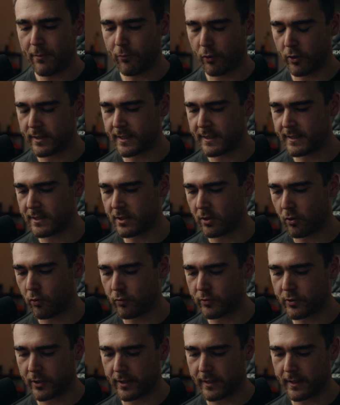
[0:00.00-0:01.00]
Princess is
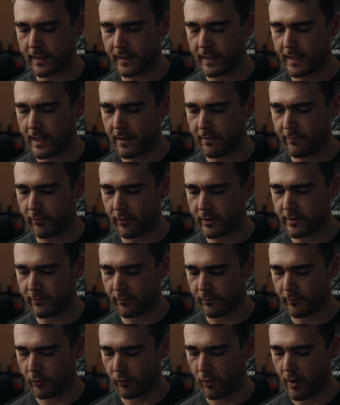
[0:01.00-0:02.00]
also going to clean up for us
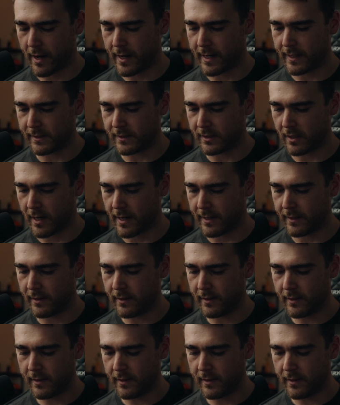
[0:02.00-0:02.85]
from the right hand side.